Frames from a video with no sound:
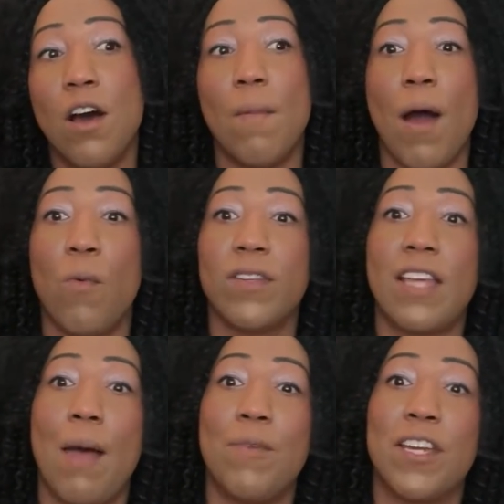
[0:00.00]
about
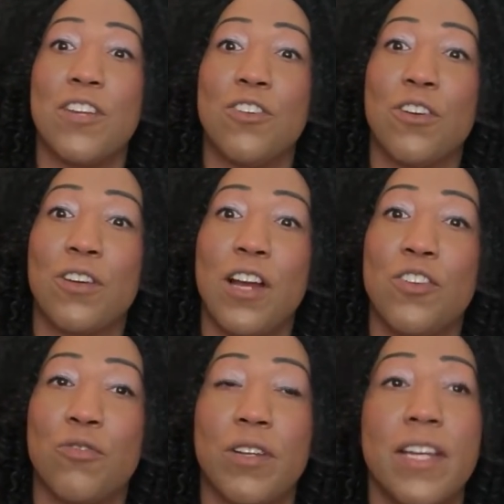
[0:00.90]
what's happening in your
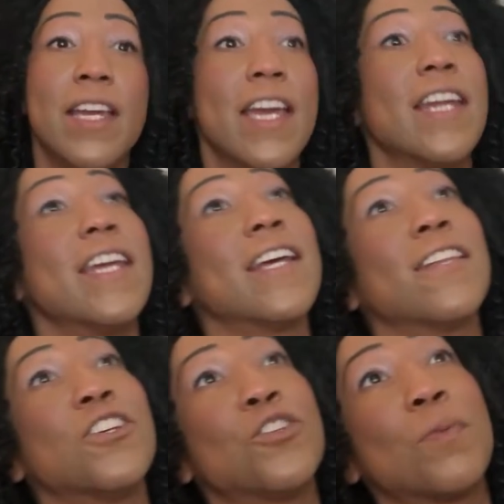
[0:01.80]
country in
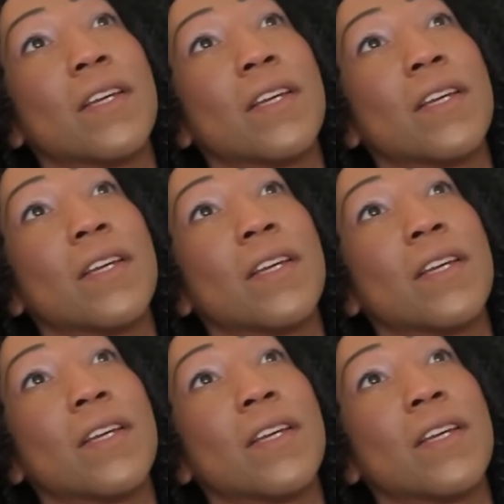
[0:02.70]
English,